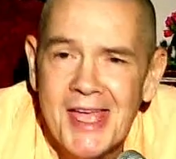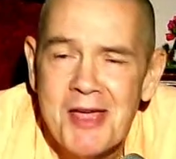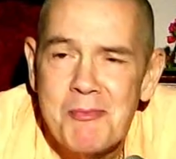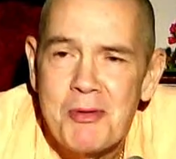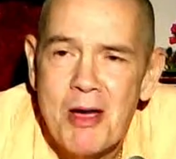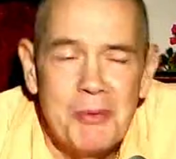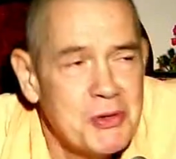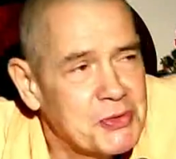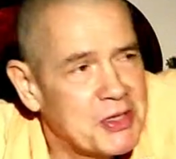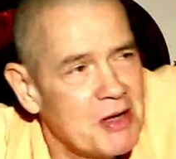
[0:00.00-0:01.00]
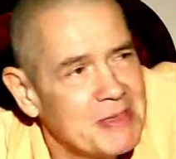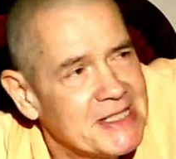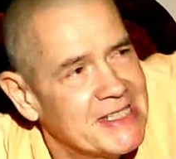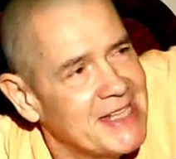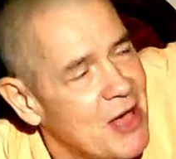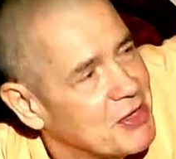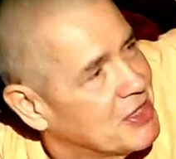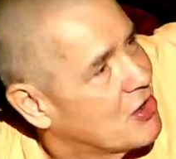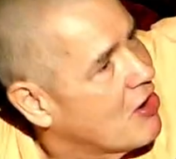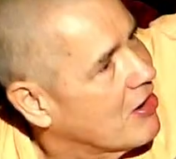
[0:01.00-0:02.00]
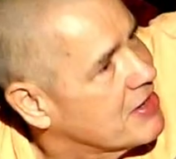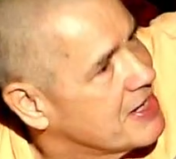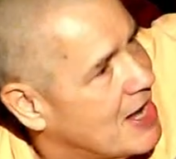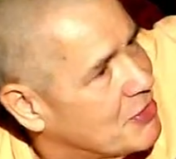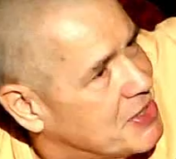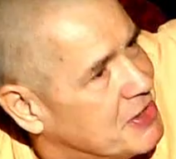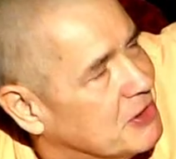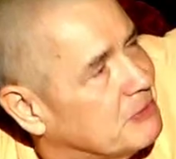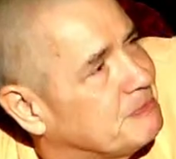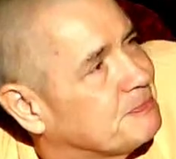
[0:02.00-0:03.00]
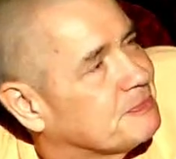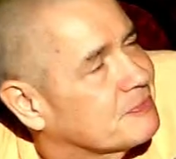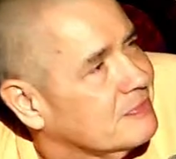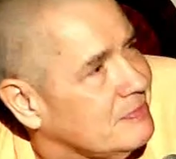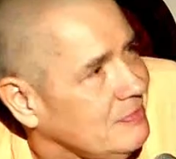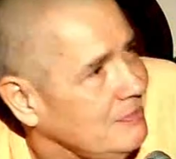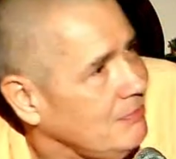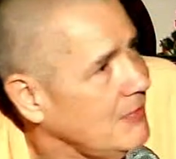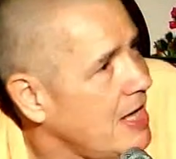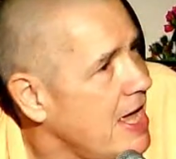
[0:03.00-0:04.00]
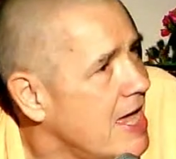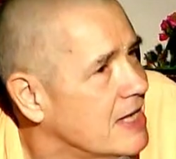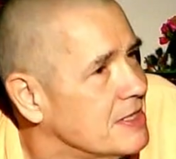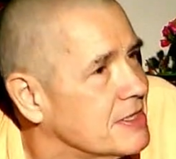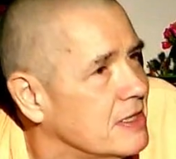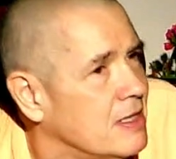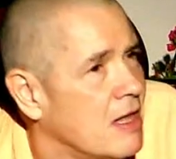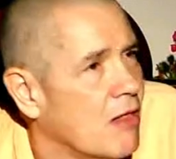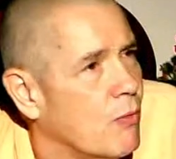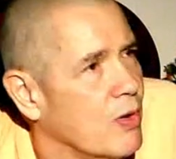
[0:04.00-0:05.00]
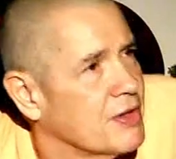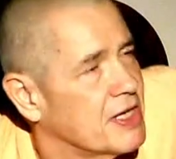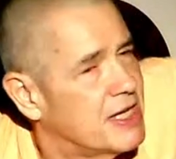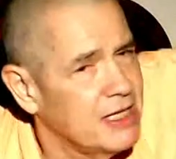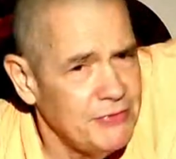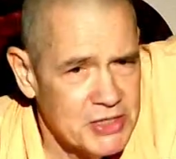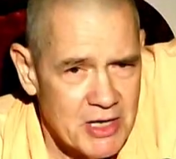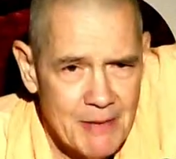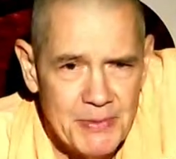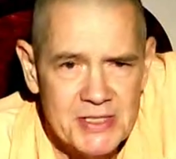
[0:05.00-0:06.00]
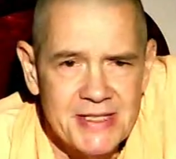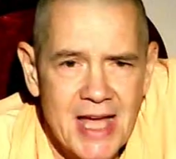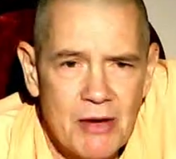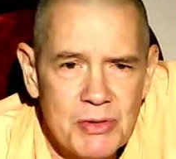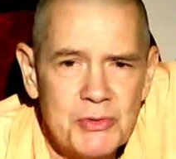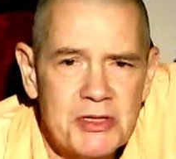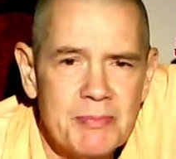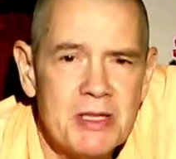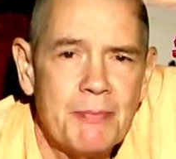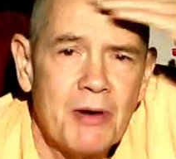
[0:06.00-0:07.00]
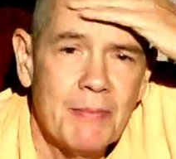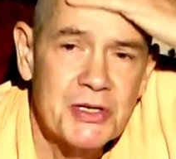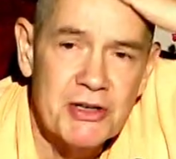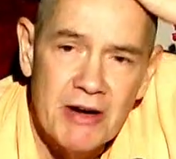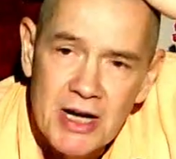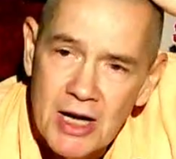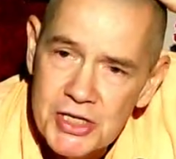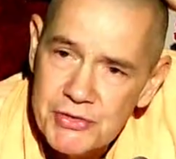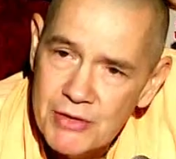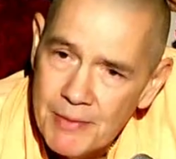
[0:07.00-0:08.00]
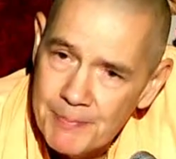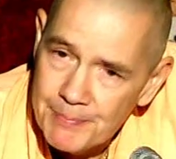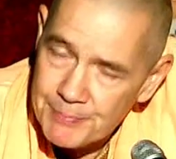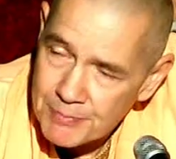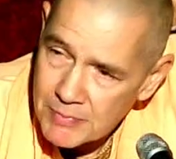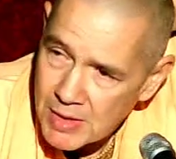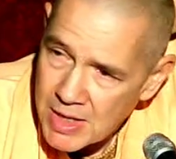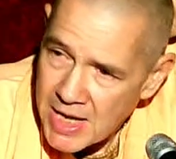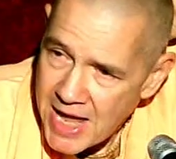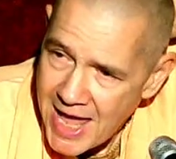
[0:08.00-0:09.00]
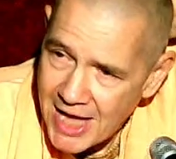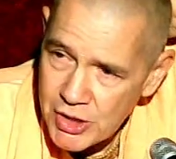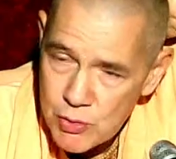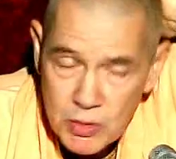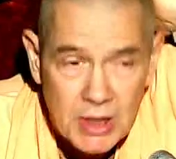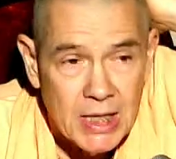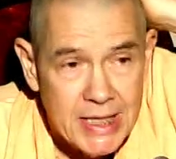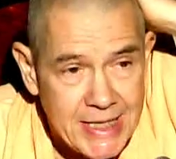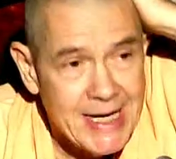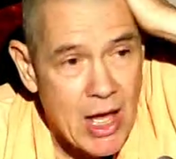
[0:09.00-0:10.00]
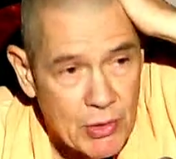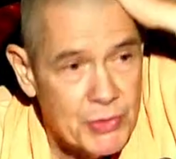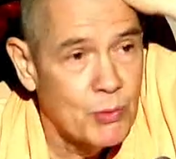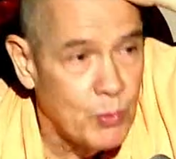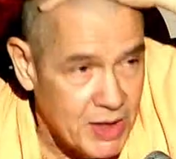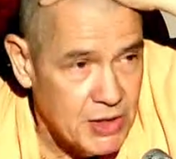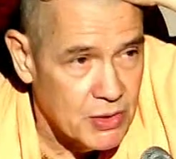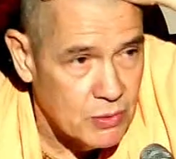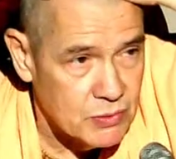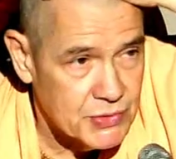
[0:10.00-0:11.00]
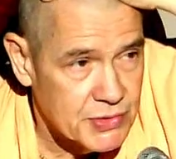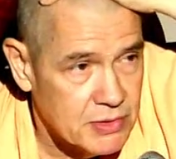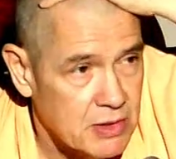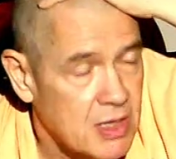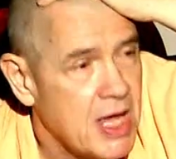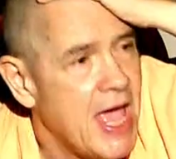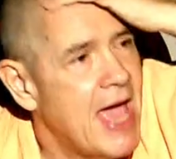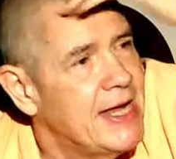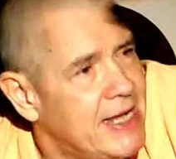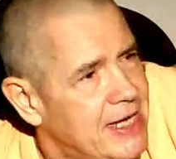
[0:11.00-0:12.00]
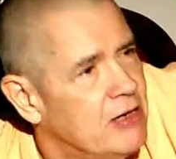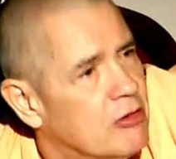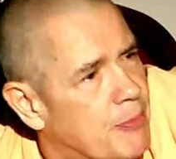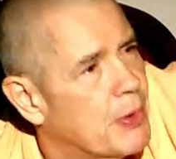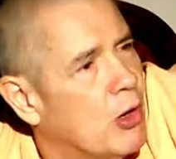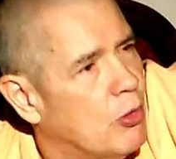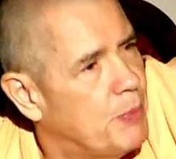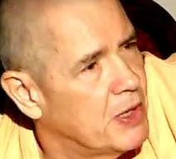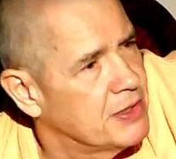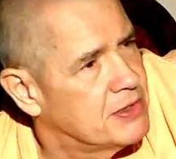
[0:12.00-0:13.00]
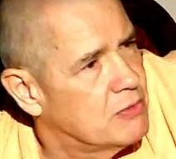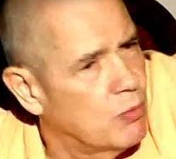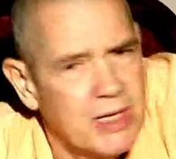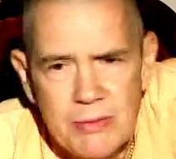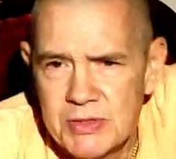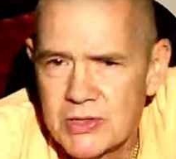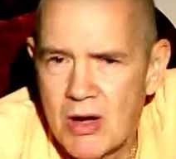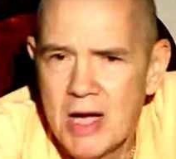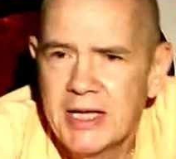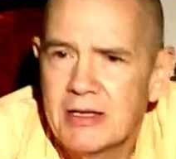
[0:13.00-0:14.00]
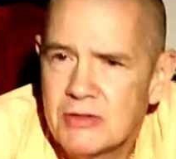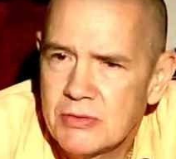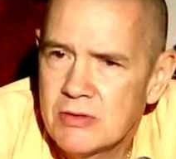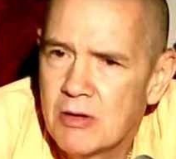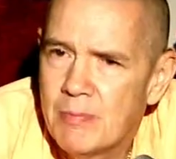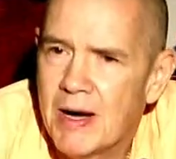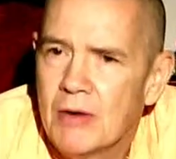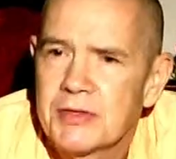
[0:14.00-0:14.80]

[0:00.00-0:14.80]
Prabhupada used to come and sit out in the garden out here, and where the gift shop is now used to be the Brahmacharya ashram. And you could lean out the windows and hear Prabhupada what he was talking to you know about.